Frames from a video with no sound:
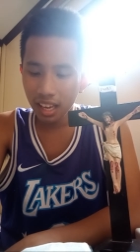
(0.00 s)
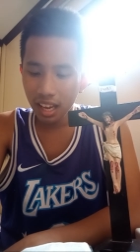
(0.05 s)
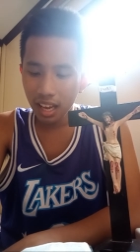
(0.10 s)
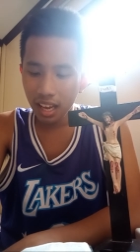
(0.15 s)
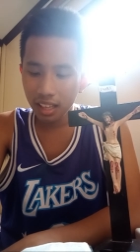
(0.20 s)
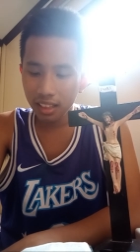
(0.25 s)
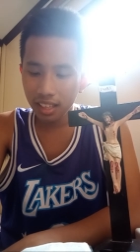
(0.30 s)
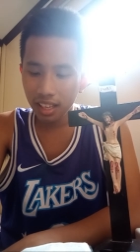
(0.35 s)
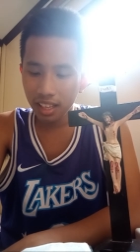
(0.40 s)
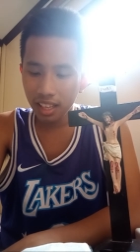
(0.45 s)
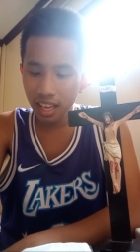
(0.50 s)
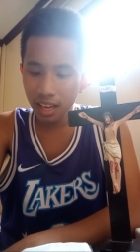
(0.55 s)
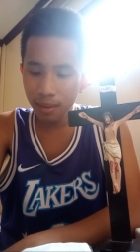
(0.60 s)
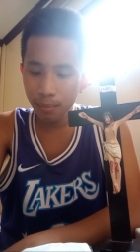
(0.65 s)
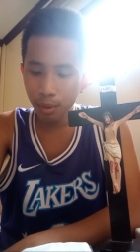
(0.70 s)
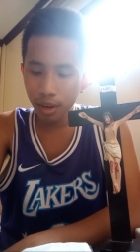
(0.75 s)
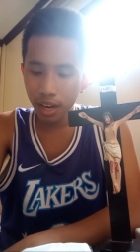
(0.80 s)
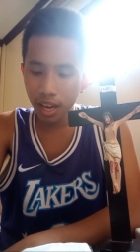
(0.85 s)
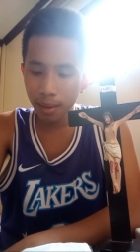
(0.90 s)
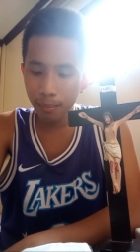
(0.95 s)
Then
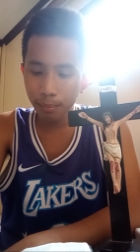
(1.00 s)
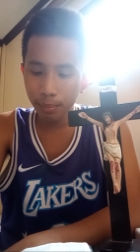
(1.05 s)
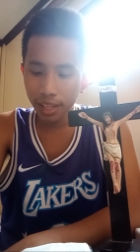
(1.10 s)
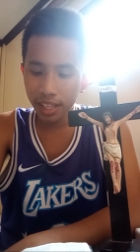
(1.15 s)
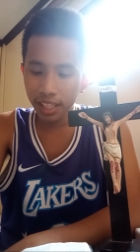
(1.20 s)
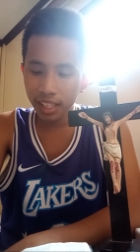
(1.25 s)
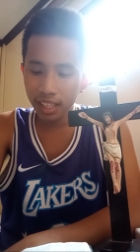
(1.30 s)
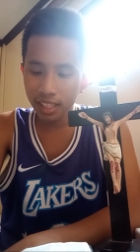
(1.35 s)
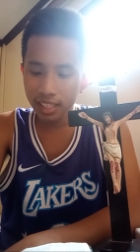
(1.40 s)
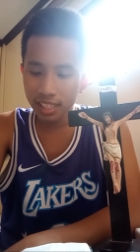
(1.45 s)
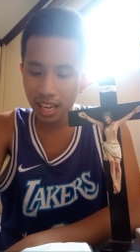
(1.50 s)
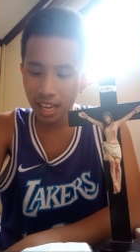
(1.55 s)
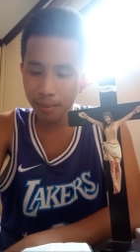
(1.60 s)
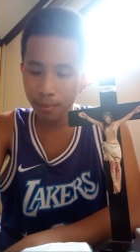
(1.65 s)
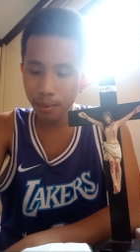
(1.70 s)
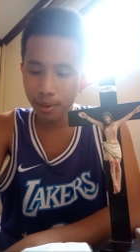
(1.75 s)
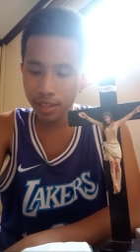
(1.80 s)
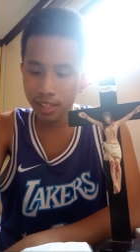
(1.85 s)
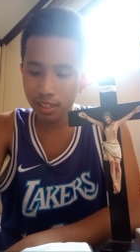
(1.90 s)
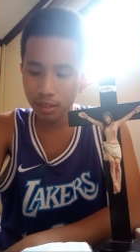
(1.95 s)
Abraham planted a
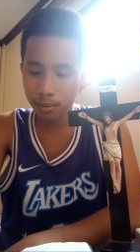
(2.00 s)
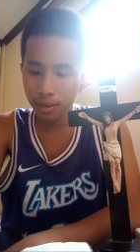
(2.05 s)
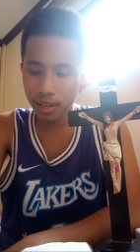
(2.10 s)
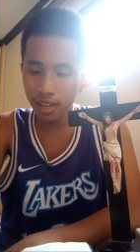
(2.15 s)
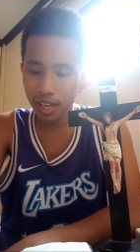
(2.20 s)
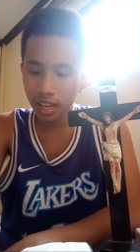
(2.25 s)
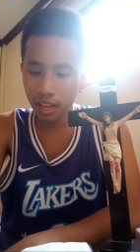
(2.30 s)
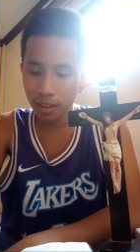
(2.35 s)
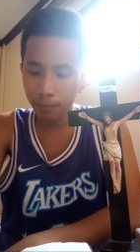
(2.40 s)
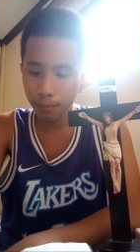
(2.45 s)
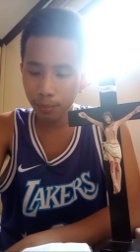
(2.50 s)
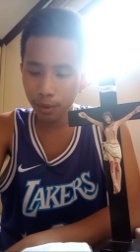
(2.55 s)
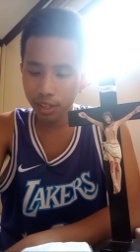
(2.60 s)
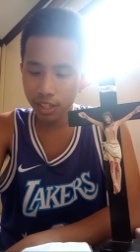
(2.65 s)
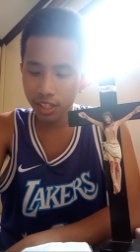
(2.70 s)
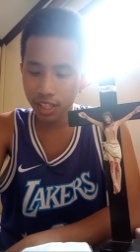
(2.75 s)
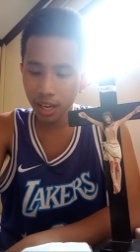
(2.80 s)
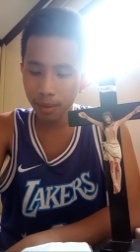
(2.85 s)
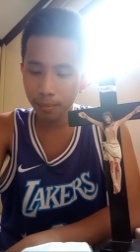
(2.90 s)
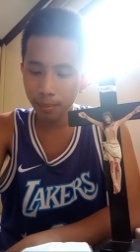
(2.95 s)
tamarisk tree in
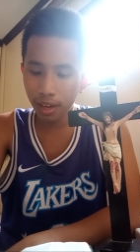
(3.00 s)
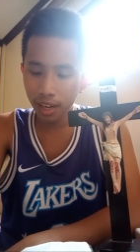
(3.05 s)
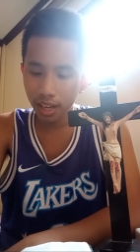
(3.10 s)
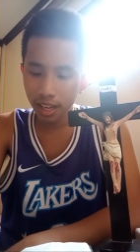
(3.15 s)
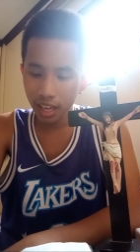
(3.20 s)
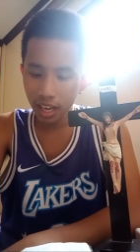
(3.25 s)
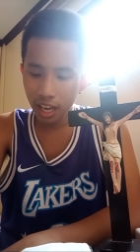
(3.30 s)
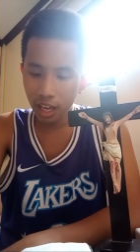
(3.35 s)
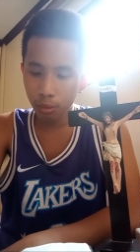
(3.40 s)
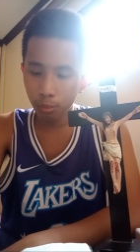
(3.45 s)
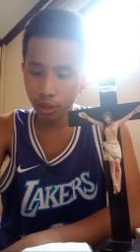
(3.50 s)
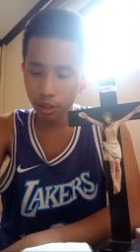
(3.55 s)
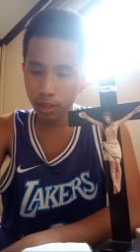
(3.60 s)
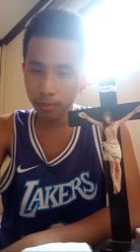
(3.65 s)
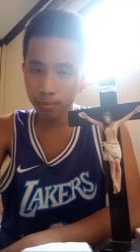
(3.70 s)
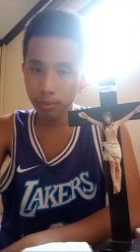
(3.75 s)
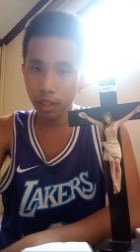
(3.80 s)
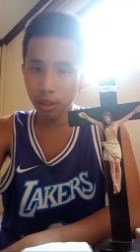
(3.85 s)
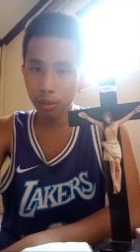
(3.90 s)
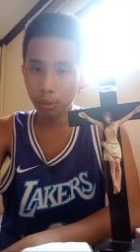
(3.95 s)
Beersheba and worshipped
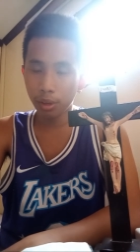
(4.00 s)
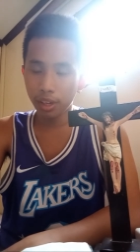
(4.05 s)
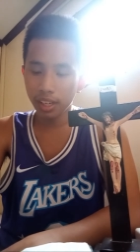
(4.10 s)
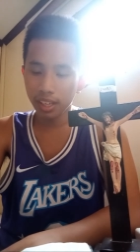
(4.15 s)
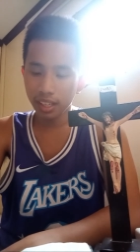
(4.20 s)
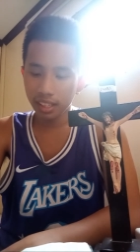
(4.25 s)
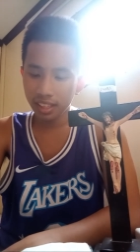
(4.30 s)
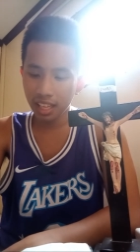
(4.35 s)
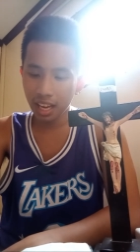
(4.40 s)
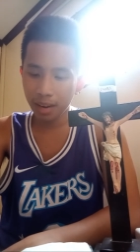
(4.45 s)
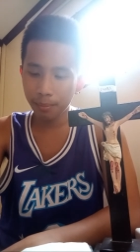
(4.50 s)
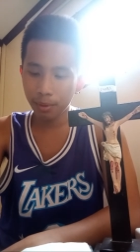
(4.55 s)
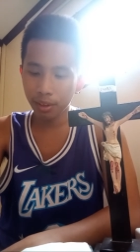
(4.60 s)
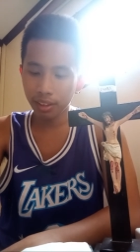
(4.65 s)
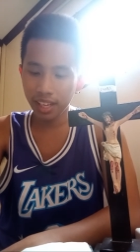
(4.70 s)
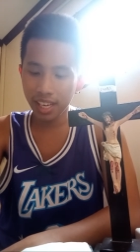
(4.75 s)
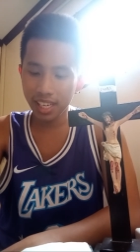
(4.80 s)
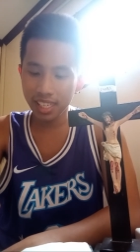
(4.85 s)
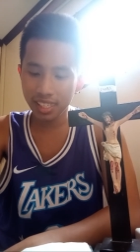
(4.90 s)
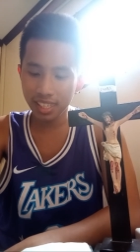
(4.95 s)
the Lord, the
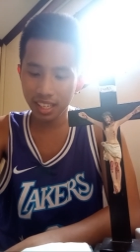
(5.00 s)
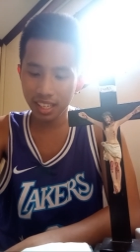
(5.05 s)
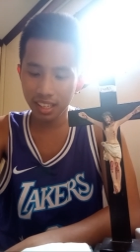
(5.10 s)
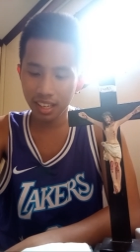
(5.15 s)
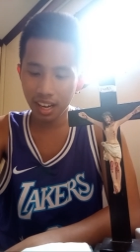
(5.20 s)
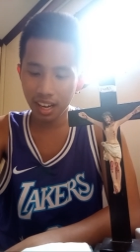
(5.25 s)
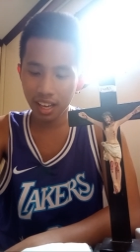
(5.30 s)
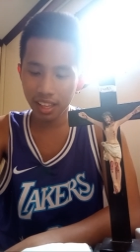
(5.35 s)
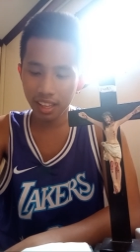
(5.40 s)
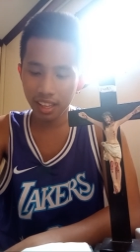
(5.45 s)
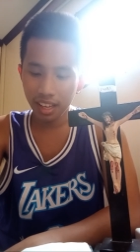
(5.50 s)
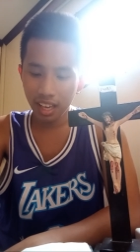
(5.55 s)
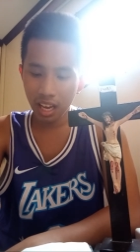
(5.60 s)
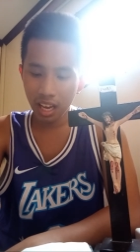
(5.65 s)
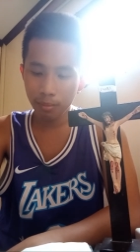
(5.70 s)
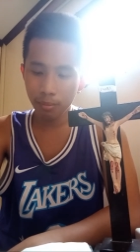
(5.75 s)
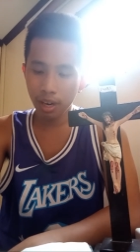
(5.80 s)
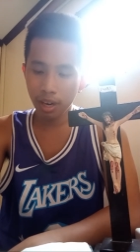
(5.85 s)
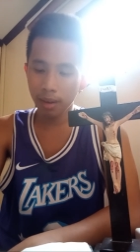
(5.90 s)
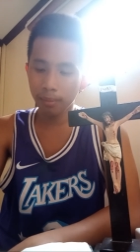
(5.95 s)
everlasting God.
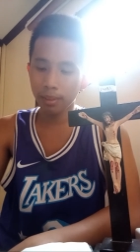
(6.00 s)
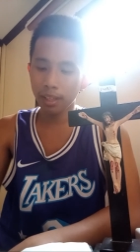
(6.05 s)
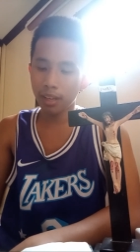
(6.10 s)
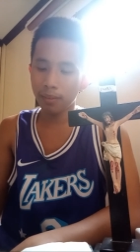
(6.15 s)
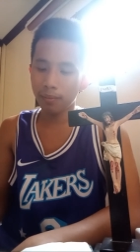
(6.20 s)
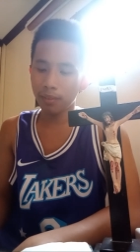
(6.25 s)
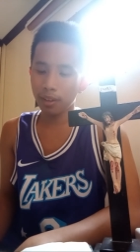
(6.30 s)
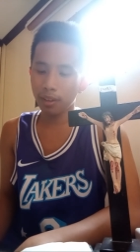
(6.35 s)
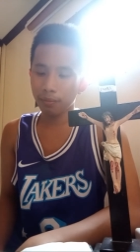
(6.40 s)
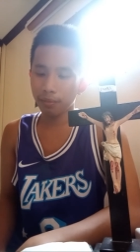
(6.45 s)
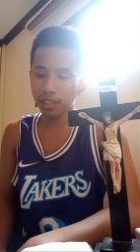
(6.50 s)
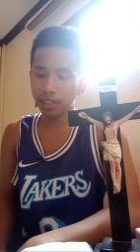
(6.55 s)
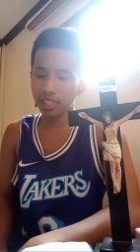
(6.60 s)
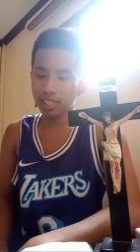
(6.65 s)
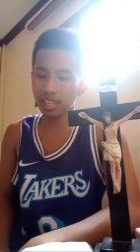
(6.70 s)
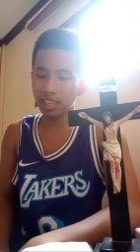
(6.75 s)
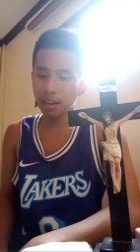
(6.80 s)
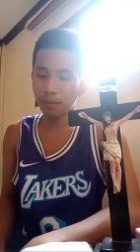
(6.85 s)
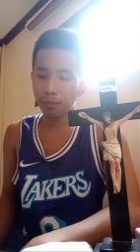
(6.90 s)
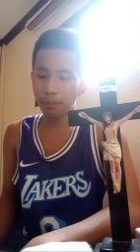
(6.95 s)
Abraham lived in
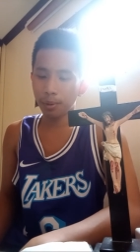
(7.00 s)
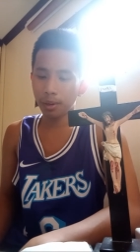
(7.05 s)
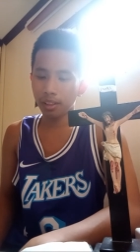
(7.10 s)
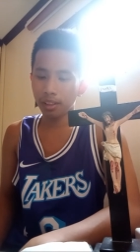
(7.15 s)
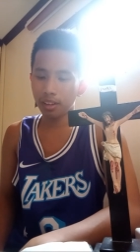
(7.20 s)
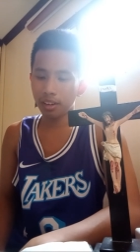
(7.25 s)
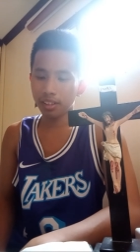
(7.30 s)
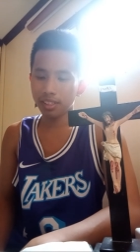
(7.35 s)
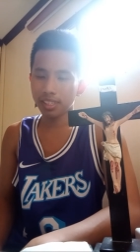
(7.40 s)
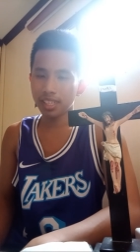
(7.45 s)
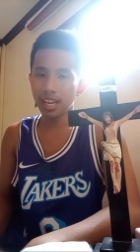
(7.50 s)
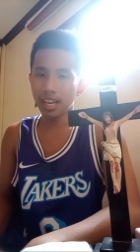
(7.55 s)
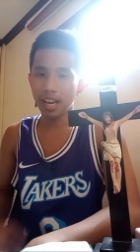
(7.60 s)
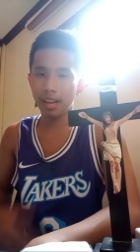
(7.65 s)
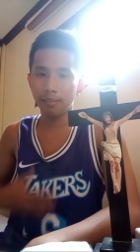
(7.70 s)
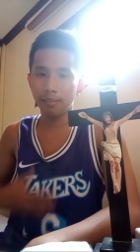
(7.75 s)
Philistia for a long time.